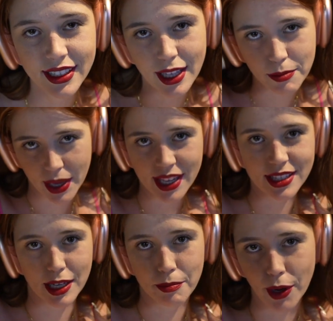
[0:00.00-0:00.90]
That
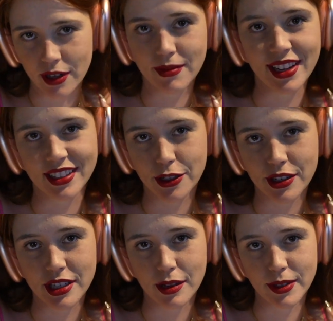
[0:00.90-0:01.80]
pays like part of my
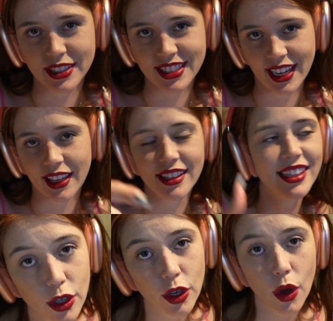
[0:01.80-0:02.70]
electricity bill. Dang
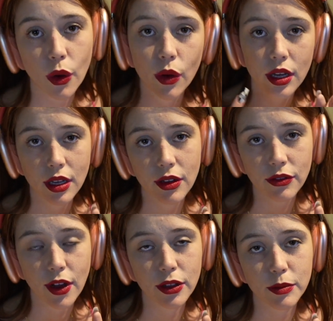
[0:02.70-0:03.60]
it. Go
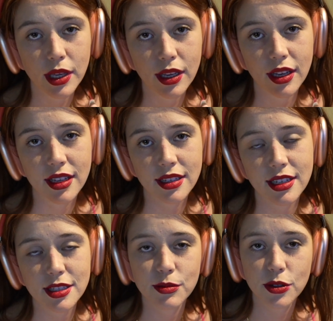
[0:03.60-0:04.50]
follow me
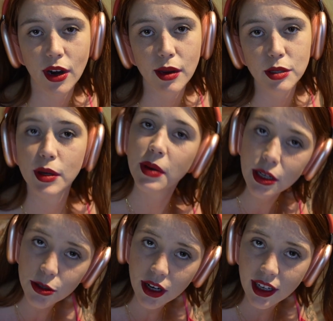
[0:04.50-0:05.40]
and subscribe to my
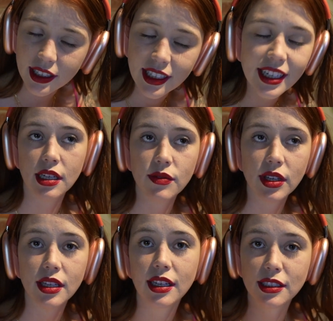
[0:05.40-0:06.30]
Patreon. I even
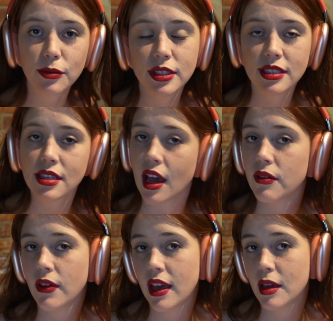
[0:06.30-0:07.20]
connected with this
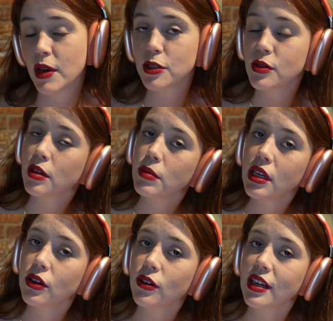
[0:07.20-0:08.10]
cafe about doing a meet
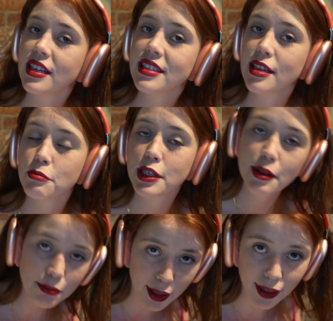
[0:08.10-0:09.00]
and greet in
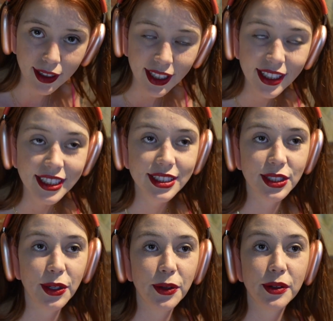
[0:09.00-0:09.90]
September.
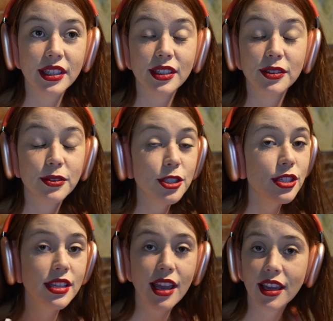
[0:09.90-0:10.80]
So we're
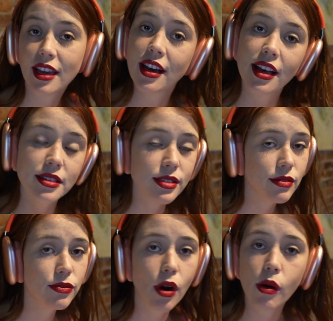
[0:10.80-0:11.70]
just like hustling
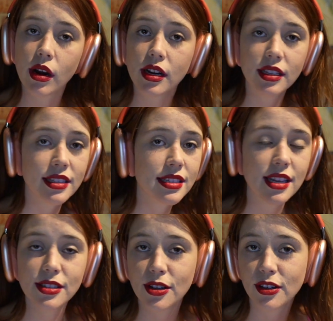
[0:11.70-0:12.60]
forward. This
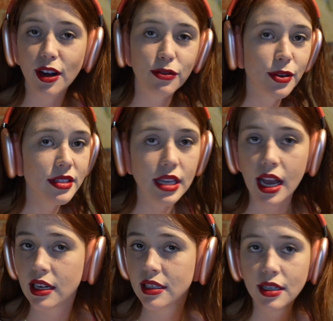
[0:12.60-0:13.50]
day started off real
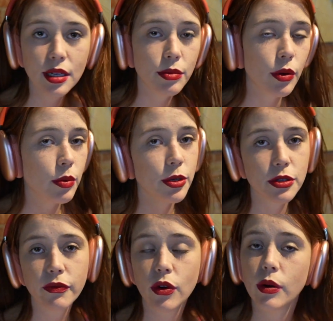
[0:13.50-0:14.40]
sad, but we're
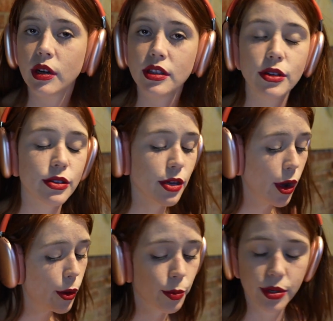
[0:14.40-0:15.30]
pushing forward. There is
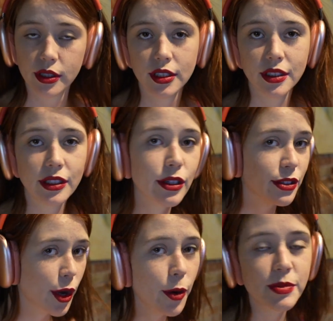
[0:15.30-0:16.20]
hope. There is
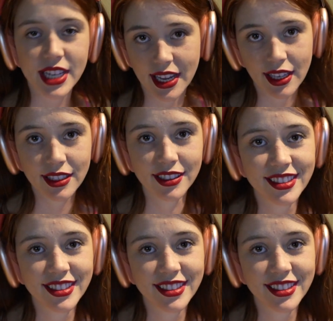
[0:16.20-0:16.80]
hope, dang it.